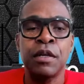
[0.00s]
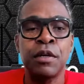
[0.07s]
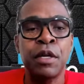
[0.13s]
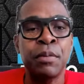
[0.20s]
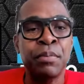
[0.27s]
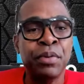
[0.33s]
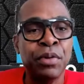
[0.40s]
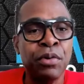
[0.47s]

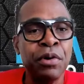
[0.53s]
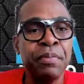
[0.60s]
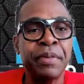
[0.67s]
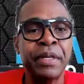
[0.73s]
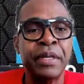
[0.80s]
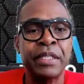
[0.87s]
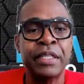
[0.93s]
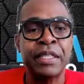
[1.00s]

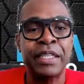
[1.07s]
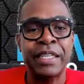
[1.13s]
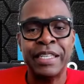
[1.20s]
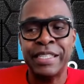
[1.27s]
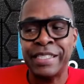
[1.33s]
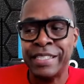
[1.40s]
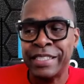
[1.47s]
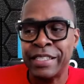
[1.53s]
employment
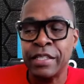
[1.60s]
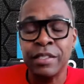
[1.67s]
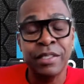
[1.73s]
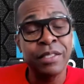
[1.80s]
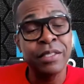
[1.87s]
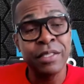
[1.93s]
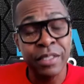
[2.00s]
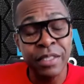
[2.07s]
is
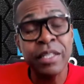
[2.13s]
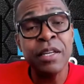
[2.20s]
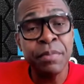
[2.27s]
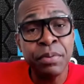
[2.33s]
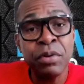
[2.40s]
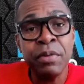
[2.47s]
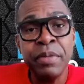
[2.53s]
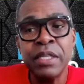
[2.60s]

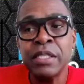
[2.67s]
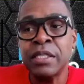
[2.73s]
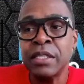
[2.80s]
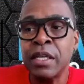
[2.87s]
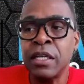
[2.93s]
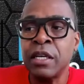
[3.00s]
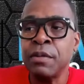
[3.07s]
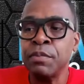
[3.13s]
employment is
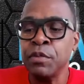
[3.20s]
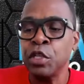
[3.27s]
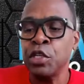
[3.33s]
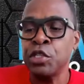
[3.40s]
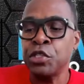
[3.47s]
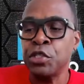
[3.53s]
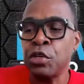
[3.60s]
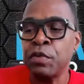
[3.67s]
set up
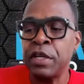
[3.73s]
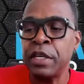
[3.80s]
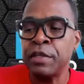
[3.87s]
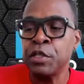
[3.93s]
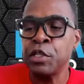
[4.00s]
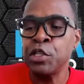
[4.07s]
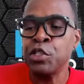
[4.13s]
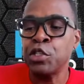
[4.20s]
so
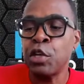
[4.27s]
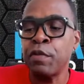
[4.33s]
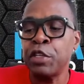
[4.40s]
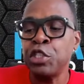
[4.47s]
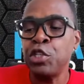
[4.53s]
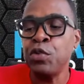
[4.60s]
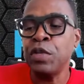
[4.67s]
that you